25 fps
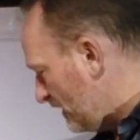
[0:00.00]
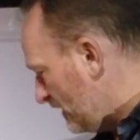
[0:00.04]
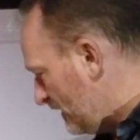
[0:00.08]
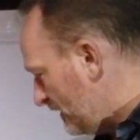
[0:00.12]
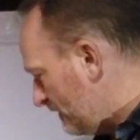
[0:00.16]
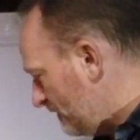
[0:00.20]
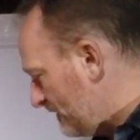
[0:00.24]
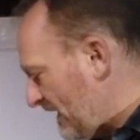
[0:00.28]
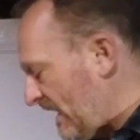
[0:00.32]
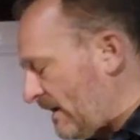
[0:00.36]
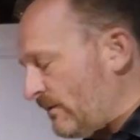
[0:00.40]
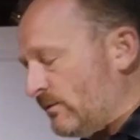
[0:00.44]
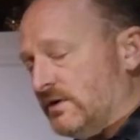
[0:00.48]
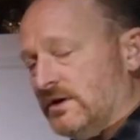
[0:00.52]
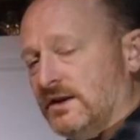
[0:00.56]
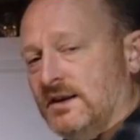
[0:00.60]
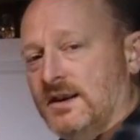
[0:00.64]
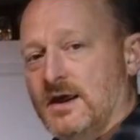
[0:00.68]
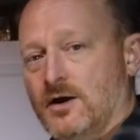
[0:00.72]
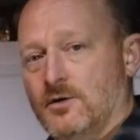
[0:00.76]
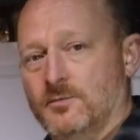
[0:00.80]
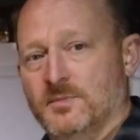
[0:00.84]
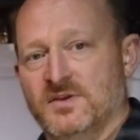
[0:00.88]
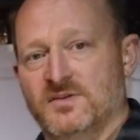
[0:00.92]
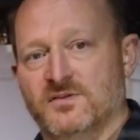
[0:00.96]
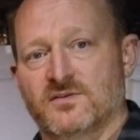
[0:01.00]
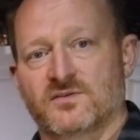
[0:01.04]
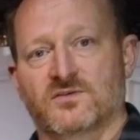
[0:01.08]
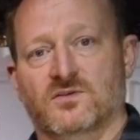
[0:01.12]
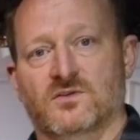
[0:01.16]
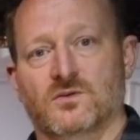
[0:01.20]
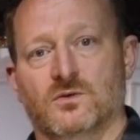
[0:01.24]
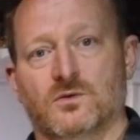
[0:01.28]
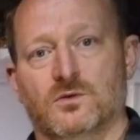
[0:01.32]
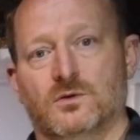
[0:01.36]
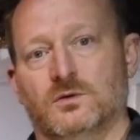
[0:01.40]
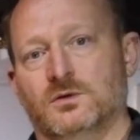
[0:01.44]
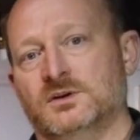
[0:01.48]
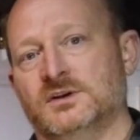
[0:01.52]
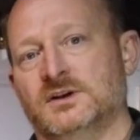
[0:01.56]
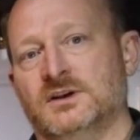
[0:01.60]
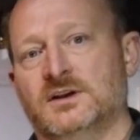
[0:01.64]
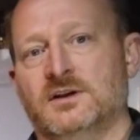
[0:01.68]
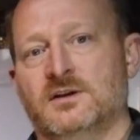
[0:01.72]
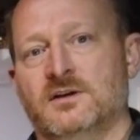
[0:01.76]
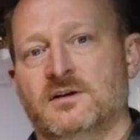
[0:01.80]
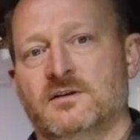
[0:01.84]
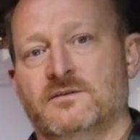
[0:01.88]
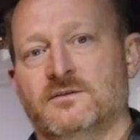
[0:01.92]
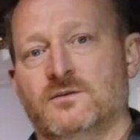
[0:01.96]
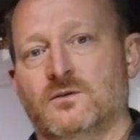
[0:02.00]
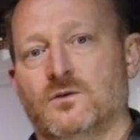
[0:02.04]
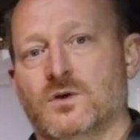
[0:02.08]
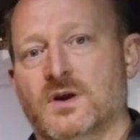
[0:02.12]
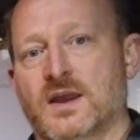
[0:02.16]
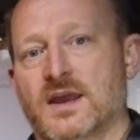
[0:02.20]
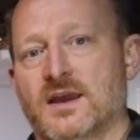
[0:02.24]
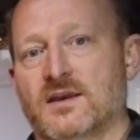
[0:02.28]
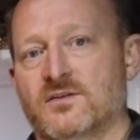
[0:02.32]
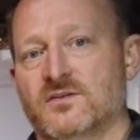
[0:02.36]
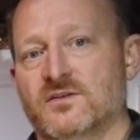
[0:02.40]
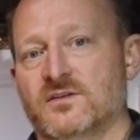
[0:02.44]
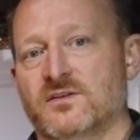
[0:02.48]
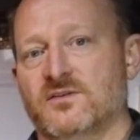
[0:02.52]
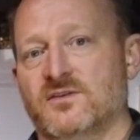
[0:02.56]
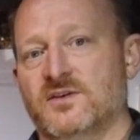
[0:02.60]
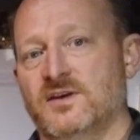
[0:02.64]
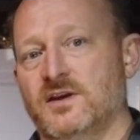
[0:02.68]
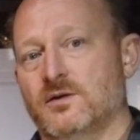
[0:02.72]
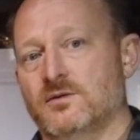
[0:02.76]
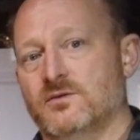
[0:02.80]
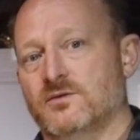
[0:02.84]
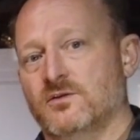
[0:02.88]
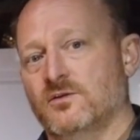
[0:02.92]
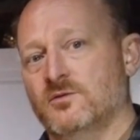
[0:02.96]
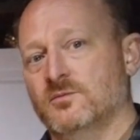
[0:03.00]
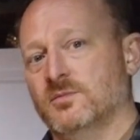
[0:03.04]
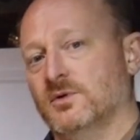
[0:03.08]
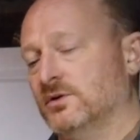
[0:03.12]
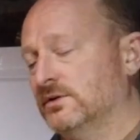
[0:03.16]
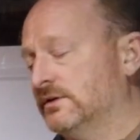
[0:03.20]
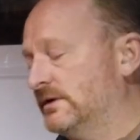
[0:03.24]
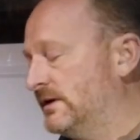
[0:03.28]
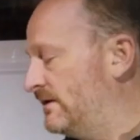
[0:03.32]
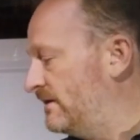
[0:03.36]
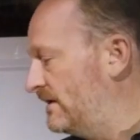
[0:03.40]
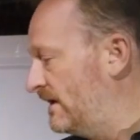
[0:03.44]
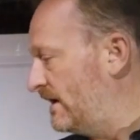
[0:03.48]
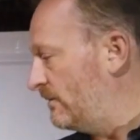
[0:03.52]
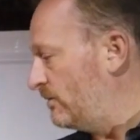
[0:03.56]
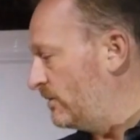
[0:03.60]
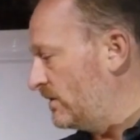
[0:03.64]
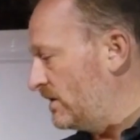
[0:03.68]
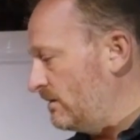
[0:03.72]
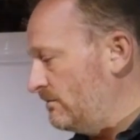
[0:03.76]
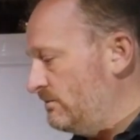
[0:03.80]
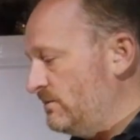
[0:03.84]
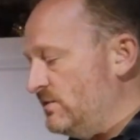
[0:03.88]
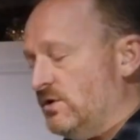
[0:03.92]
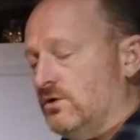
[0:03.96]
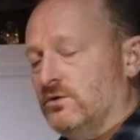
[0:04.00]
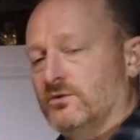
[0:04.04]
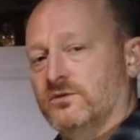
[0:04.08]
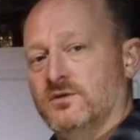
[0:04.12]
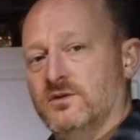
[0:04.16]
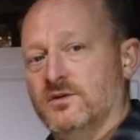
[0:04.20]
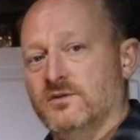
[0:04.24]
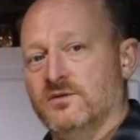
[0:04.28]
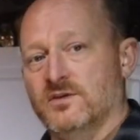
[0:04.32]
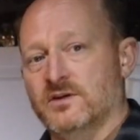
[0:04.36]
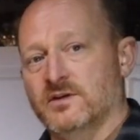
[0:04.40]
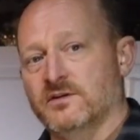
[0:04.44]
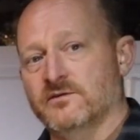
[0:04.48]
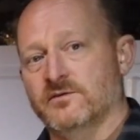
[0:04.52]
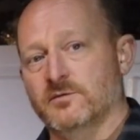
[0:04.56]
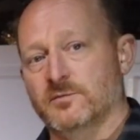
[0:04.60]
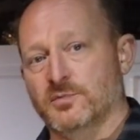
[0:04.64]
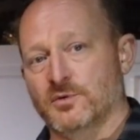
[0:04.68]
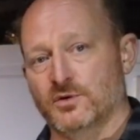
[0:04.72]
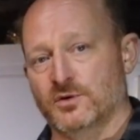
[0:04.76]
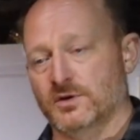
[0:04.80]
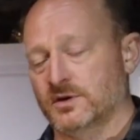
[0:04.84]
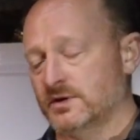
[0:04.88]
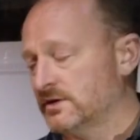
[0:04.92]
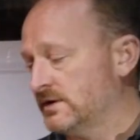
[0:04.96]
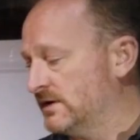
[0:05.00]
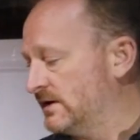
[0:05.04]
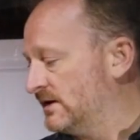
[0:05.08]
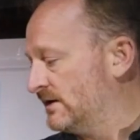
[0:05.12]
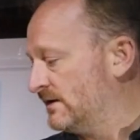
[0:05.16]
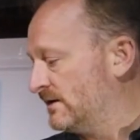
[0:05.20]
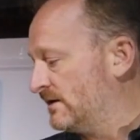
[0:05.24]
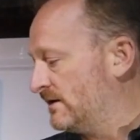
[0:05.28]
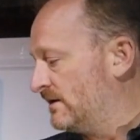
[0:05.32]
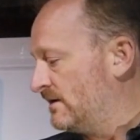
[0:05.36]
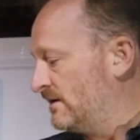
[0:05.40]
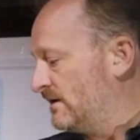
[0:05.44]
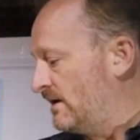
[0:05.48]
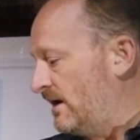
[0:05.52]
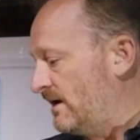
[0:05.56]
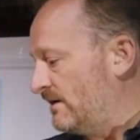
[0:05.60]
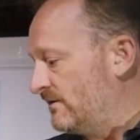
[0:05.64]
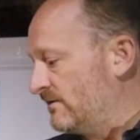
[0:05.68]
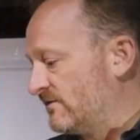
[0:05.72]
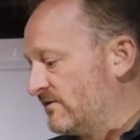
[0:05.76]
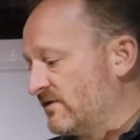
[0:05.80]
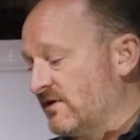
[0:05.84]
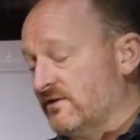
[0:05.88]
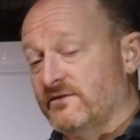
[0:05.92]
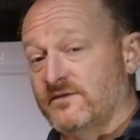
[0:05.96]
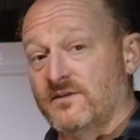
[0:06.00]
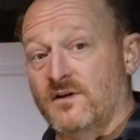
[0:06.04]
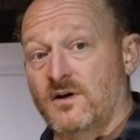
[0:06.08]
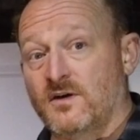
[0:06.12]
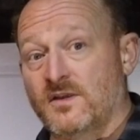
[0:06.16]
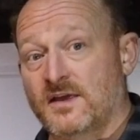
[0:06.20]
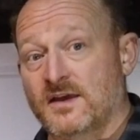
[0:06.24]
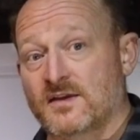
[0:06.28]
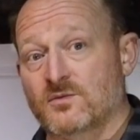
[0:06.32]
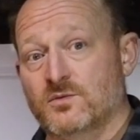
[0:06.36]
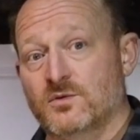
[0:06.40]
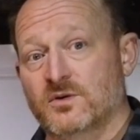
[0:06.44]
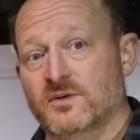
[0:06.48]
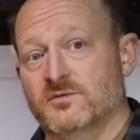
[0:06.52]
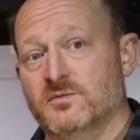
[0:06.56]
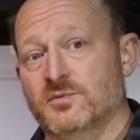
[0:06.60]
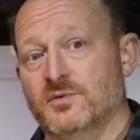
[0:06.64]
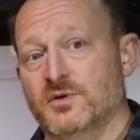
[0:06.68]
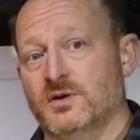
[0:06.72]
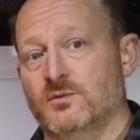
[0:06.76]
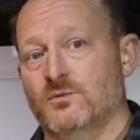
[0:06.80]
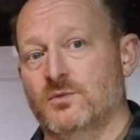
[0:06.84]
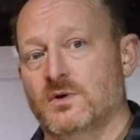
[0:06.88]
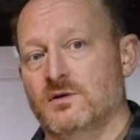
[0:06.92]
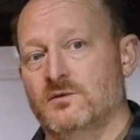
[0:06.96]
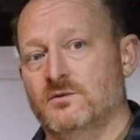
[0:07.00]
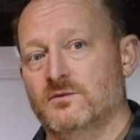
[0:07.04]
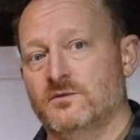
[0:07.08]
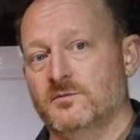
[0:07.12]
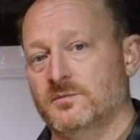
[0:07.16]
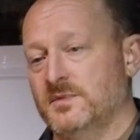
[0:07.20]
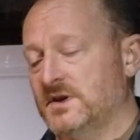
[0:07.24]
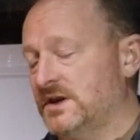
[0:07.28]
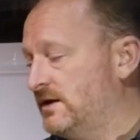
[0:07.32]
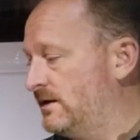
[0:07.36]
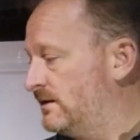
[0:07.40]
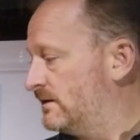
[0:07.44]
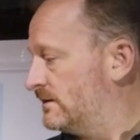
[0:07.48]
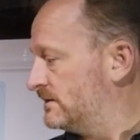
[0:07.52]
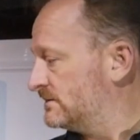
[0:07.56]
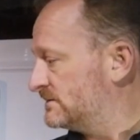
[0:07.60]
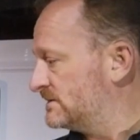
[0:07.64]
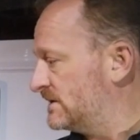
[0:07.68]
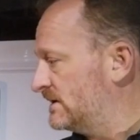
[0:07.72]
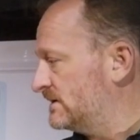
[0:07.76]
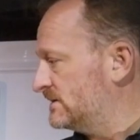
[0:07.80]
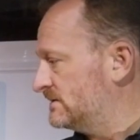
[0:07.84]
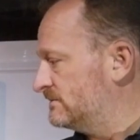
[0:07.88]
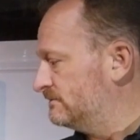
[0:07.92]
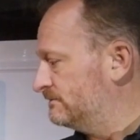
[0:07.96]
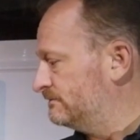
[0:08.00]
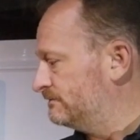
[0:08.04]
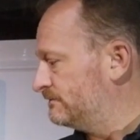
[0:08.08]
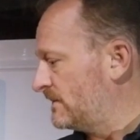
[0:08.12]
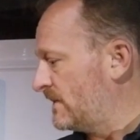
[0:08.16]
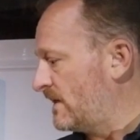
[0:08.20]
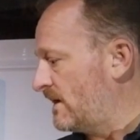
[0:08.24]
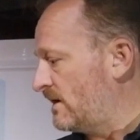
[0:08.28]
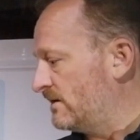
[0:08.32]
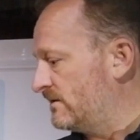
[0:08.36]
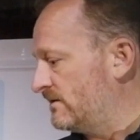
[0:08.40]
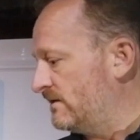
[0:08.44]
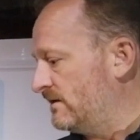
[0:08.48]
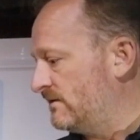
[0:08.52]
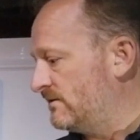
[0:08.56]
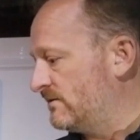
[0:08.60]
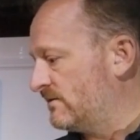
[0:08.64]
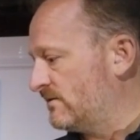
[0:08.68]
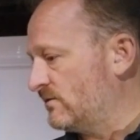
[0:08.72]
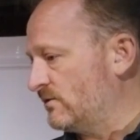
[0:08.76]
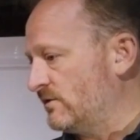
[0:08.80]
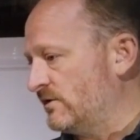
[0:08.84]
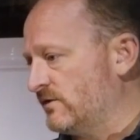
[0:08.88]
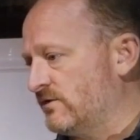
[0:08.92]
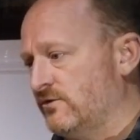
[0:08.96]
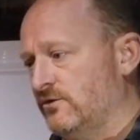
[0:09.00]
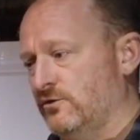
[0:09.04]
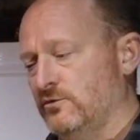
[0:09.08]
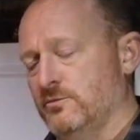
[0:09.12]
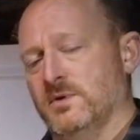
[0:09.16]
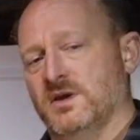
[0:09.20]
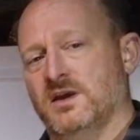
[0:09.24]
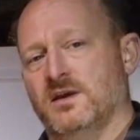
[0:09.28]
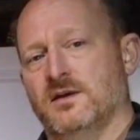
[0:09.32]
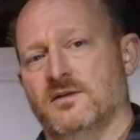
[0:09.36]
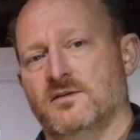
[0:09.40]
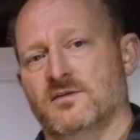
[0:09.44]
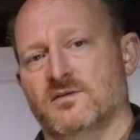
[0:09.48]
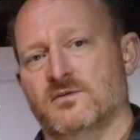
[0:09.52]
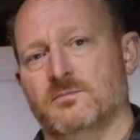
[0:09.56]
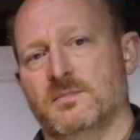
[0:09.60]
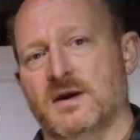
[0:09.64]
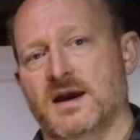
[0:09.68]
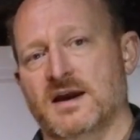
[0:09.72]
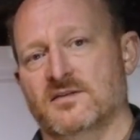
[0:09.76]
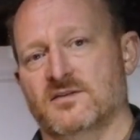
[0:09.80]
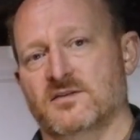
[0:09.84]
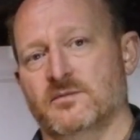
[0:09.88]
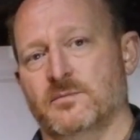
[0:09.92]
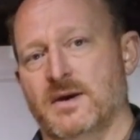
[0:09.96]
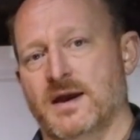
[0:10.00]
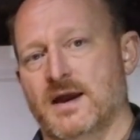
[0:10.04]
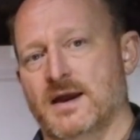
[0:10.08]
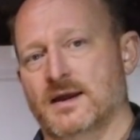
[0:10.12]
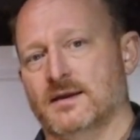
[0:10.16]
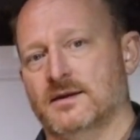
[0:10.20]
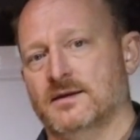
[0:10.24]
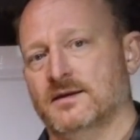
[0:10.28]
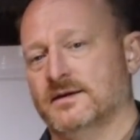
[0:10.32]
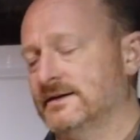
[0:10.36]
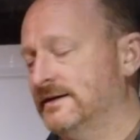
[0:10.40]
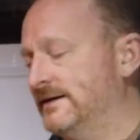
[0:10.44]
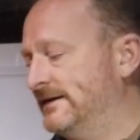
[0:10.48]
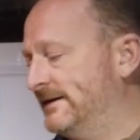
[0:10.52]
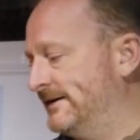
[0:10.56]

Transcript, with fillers: Um, that will allow me to store four kegs and a C O two bottle in there when I'm not using it for brewing. And so far that's worked pretty well for me. Um, I did sort of two beers back to back.